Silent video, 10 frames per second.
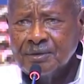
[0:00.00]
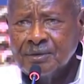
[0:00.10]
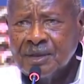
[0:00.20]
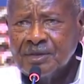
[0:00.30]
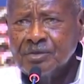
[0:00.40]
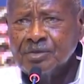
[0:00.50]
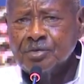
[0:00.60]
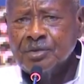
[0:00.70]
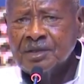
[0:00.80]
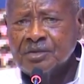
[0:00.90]
Why don't
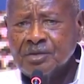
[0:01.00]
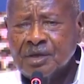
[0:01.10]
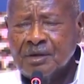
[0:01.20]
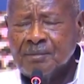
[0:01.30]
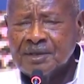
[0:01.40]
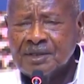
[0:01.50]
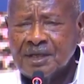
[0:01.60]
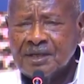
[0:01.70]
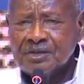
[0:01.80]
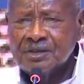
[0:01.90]
we want all our
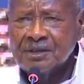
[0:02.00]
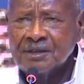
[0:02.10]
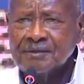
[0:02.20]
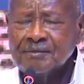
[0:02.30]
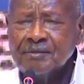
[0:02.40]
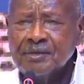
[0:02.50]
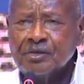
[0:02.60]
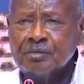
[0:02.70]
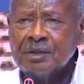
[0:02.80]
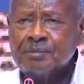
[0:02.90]
partners
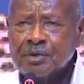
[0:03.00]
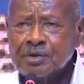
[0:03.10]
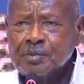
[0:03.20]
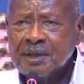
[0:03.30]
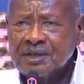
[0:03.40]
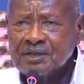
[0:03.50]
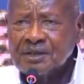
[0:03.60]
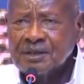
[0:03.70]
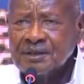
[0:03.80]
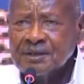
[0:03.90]
to be prosperous
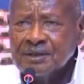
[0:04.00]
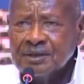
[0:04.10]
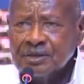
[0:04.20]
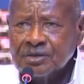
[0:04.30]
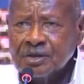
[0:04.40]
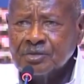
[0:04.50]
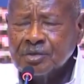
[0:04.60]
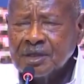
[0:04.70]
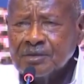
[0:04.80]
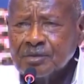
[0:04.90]
so that we
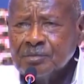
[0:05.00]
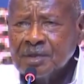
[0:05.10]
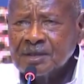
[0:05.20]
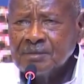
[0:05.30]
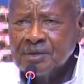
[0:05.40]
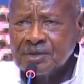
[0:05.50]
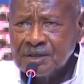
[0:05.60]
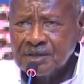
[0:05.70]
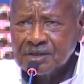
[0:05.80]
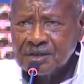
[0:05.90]
can do better
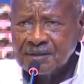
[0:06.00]
business?